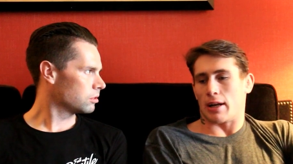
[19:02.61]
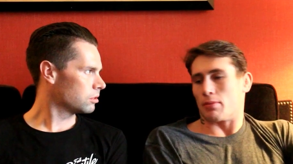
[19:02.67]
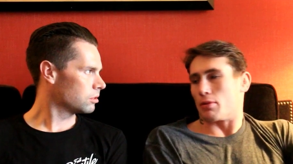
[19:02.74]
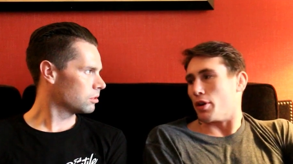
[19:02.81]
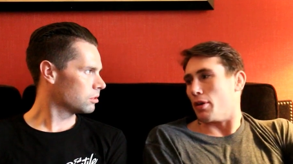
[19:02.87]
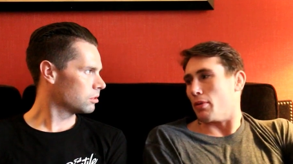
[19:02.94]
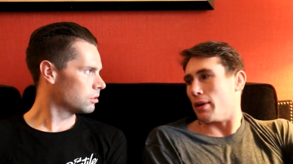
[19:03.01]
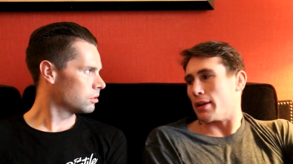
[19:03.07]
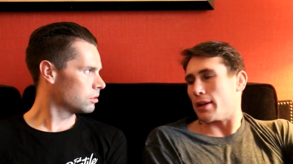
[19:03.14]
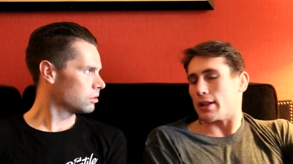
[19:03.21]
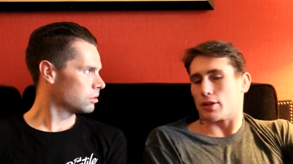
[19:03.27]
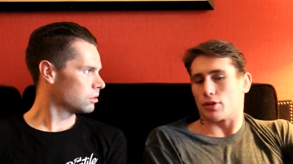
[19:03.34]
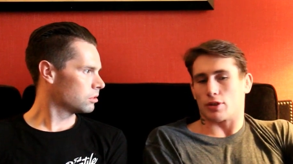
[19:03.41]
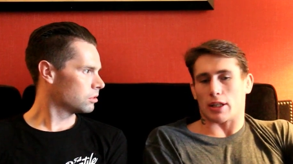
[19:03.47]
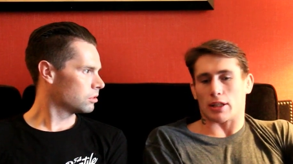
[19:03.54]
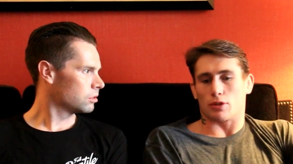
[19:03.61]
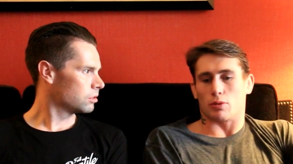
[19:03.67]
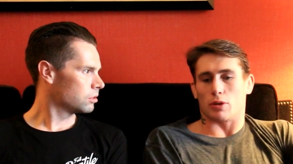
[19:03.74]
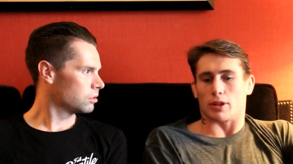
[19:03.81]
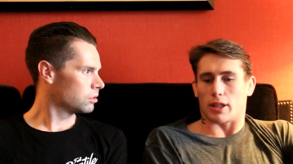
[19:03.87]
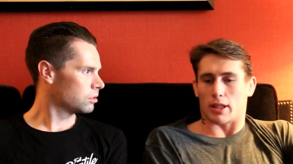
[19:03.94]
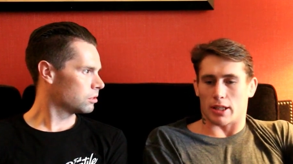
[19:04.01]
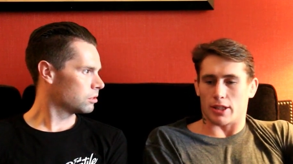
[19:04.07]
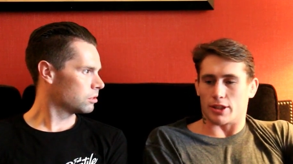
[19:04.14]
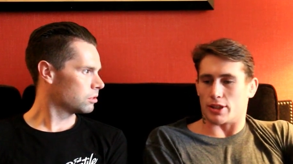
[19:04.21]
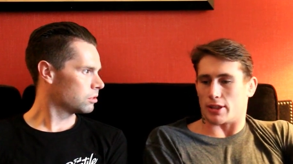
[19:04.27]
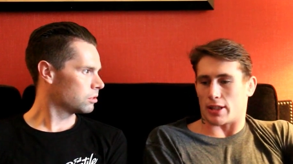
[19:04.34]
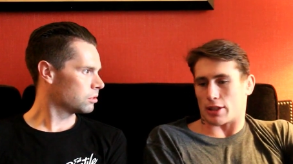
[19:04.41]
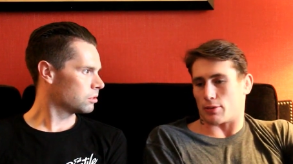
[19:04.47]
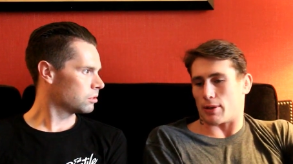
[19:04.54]
Speaker 1: I'm gonna win. That's that's what the cliche.
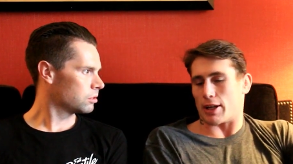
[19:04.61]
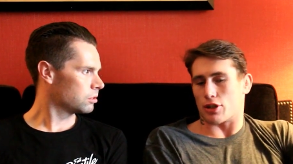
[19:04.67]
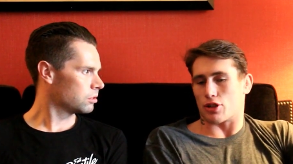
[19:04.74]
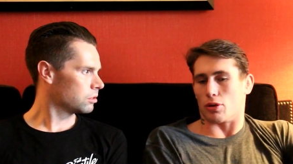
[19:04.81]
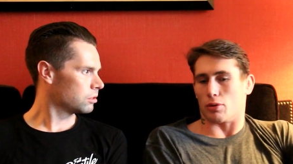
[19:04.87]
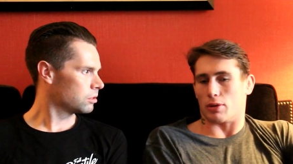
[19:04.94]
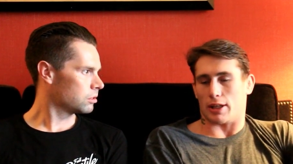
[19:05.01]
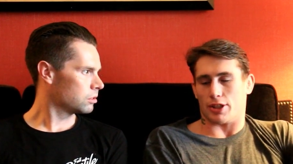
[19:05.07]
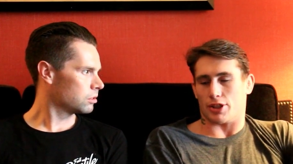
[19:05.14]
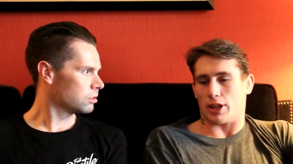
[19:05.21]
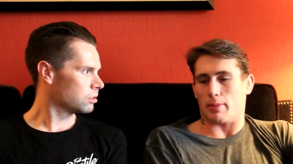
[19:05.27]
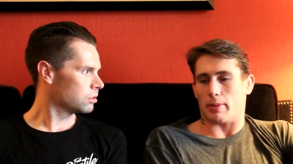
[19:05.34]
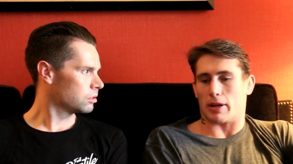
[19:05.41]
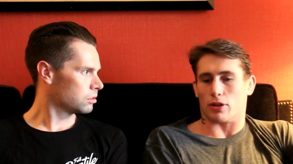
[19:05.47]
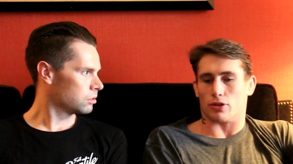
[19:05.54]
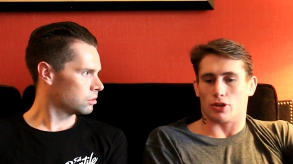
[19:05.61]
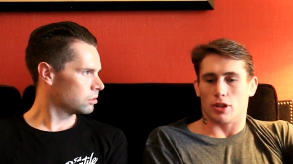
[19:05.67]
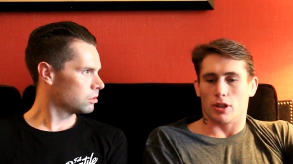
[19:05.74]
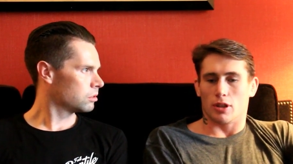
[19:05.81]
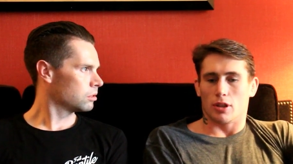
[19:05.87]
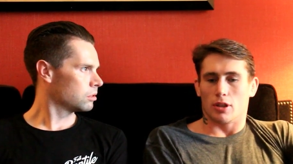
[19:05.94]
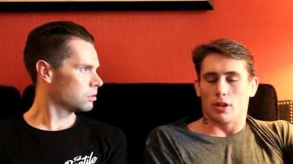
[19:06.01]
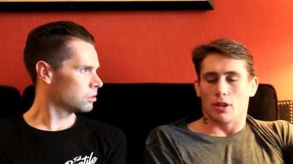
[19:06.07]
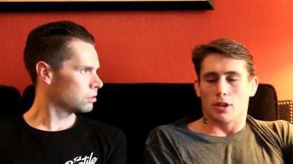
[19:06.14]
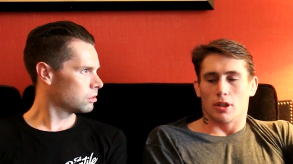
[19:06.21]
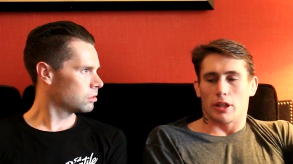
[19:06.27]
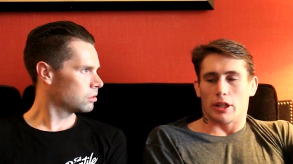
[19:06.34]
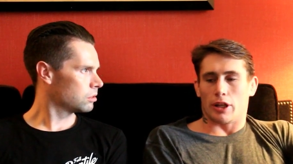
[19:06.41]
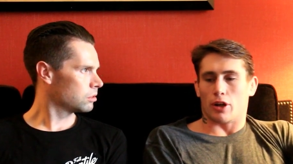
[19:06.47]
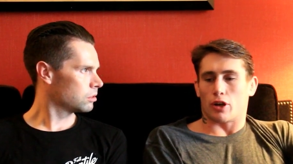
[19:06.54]
That's why it's so cliche because
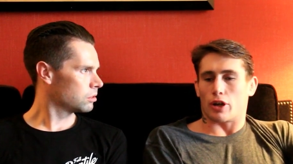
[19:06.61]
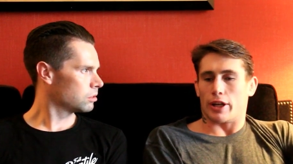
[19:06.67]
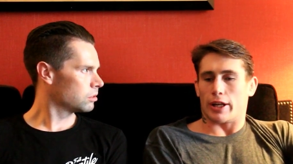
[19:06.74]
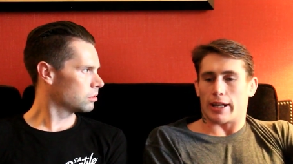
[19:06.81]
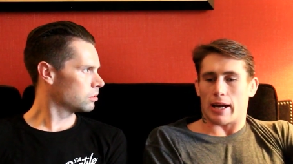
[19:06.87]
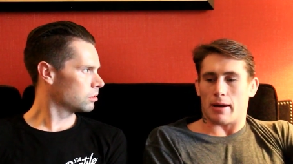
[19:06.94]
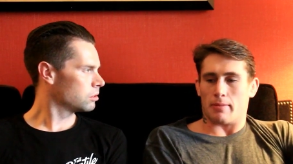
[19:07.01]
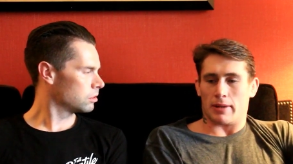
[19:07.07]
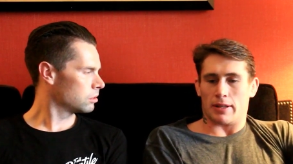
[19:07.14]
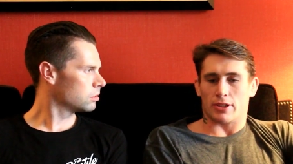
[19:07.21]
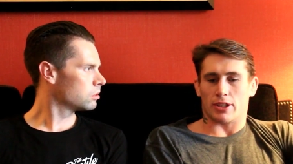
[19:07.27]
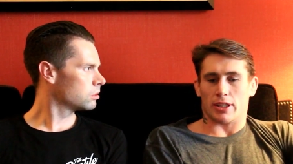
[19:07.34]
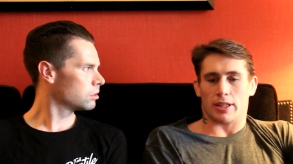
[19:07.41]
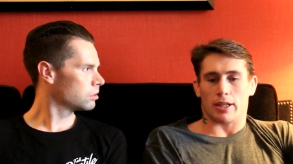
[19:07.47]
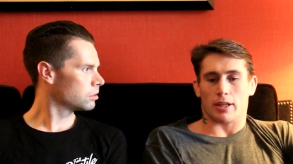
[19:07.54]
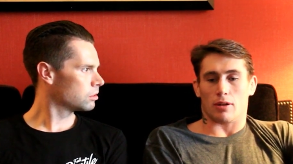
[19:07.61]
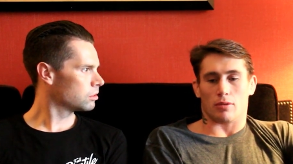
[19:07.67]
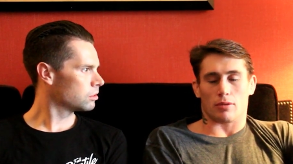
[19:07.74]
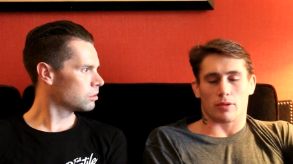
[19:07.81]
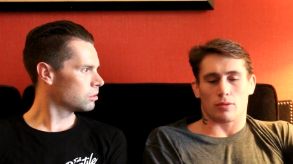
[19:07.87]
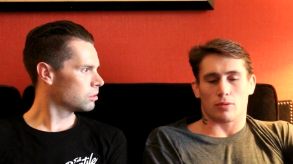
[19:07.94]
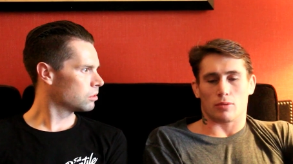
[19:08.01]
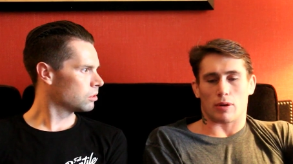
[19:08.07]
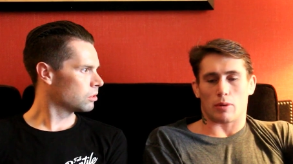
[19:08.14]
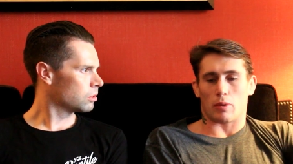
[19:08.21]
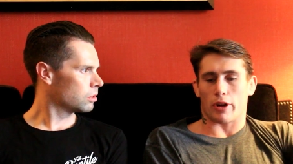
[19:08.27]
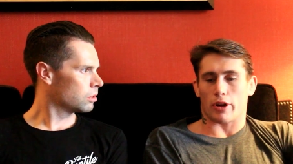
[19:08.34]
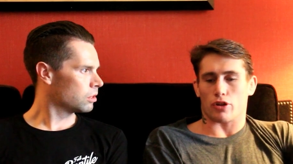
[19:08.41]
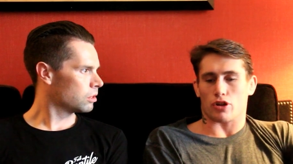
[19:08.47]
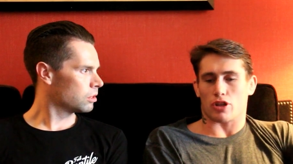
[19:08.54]
you're not gonna get me sitting here going, "Oh, I
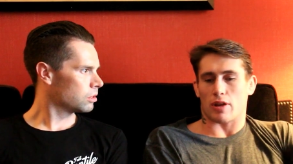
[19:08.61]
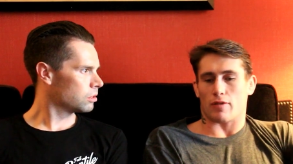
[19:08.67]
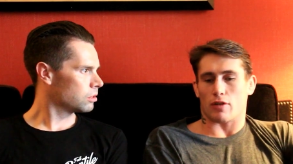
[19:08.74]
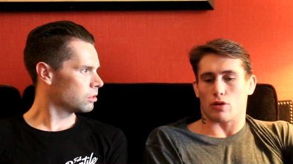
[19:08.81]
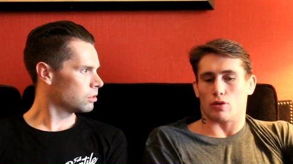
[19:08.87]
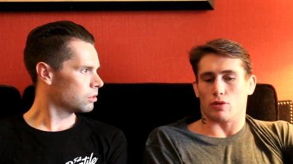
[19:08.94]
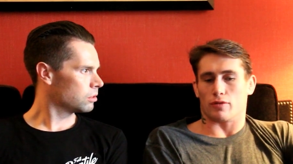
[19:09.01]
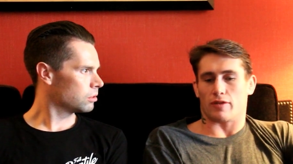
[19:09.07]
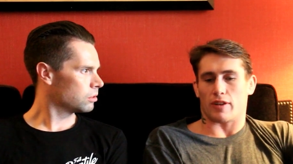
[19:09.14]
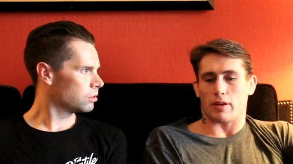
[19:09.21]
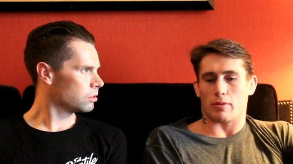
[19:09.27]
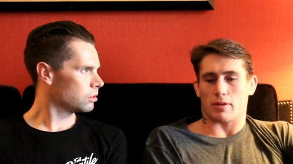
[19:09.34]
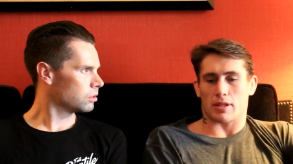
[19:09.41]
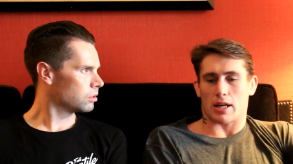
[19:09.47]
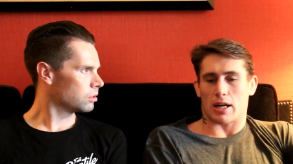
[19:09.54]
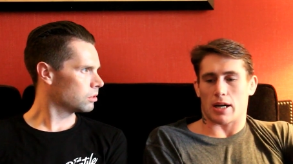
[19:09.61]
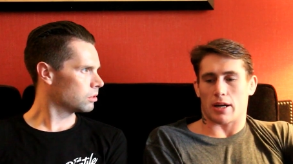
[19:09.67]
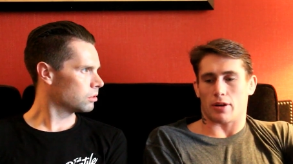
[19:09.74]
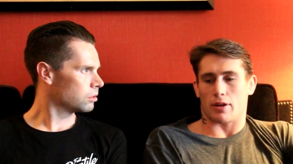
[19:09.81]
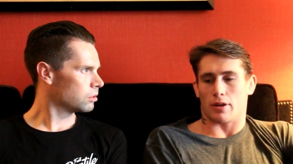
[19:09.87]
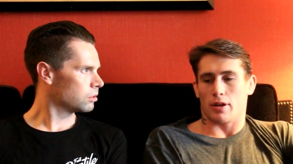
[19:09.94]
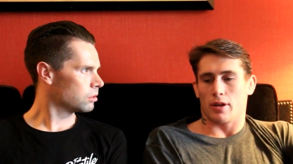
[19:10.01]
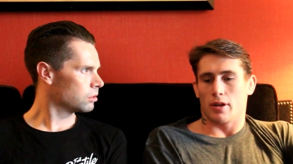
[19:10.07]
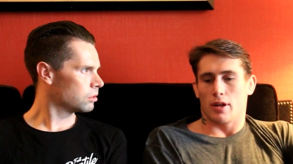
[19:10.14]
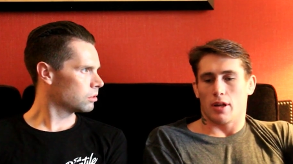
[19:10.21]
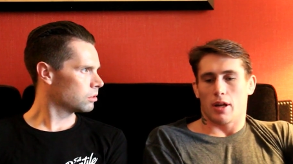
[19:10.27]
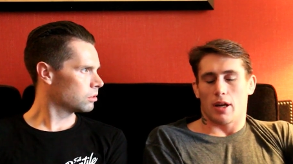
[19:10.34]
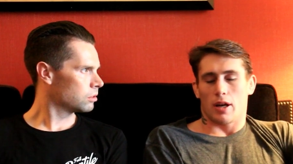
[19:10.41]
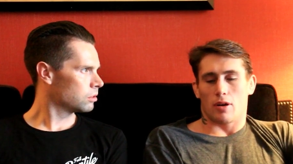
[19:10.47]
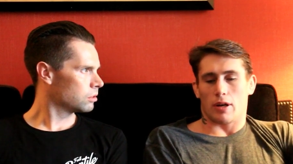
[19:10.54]
want to just have a good fight with Tyron
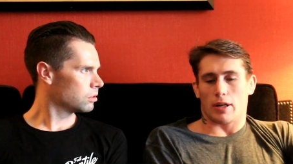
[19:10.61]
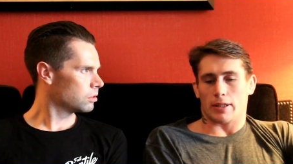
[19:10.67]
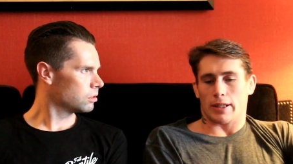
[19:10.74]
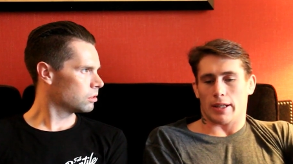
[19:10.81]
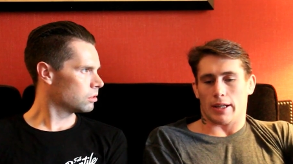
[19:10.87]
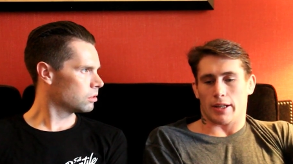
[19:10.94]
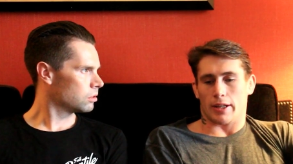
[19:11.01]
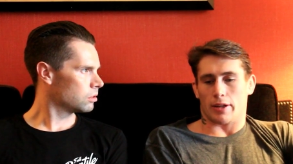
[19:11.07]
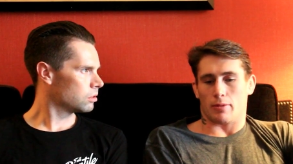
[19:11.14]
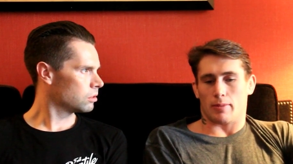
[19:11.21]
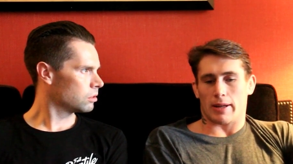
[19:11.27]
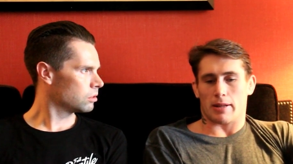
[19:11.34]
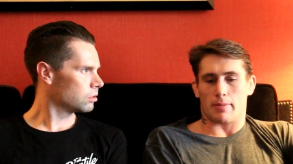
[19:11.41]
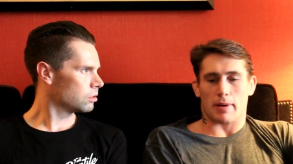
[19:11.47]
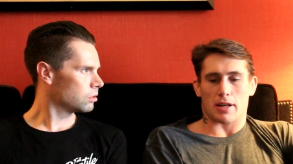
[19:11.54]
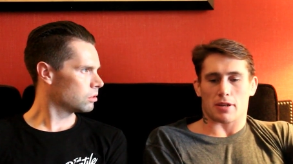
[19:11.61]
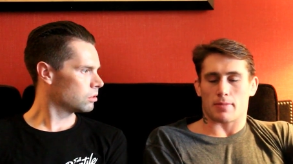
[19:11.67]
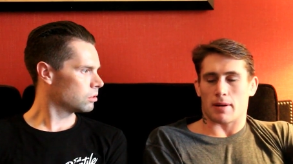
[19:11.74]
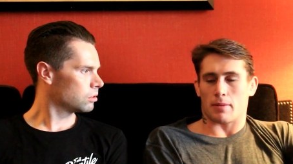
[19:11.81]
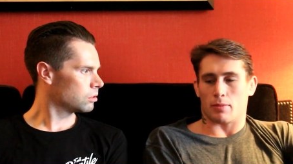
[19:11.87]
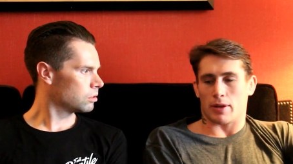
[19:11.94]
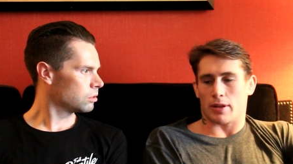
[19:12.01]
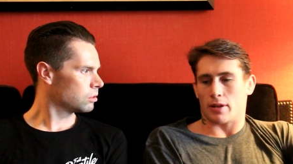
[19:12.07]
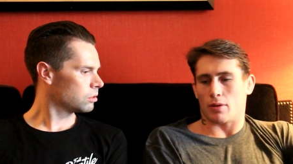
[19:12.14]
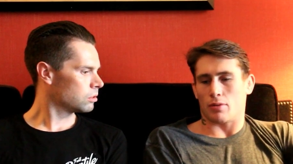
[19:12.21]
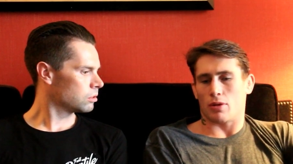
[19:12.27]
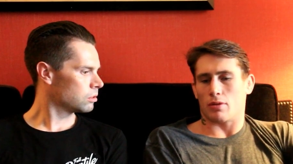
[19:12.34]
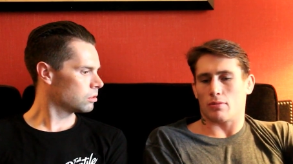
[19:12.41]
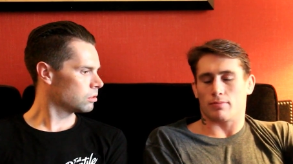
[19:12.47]
and uh, you know, made the best man win." No,